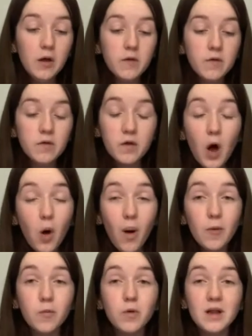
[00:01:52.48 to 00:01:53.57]
So I
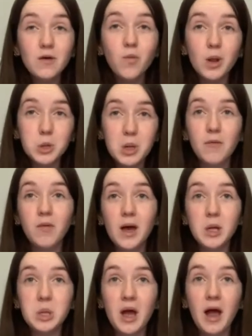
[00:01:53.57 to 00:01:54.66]
really want to travel
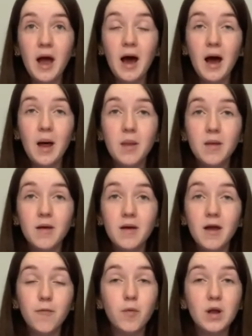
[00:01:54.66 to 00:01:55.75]
next year and
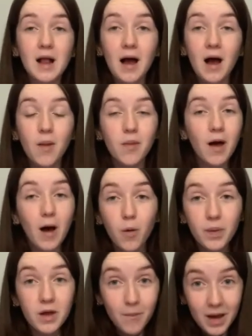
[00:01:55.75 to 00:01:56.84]
if we can, that'll
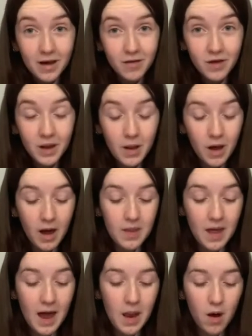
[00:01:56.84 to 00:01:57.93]
be amazing. And
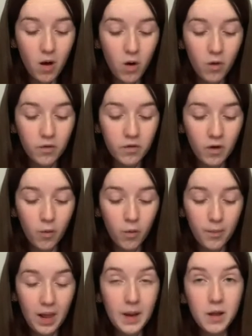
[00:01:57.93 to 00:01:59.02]
then also we're
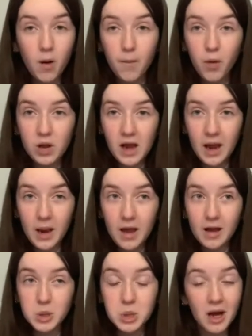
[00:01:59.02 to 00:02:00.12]
planning on booking
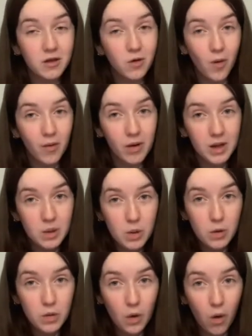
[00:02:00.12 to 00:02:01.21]
in January,
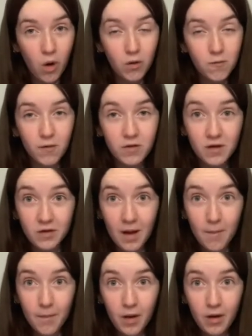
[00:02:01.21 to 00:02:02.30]
New York for
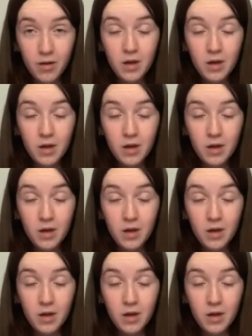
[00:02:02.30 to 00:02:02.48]
December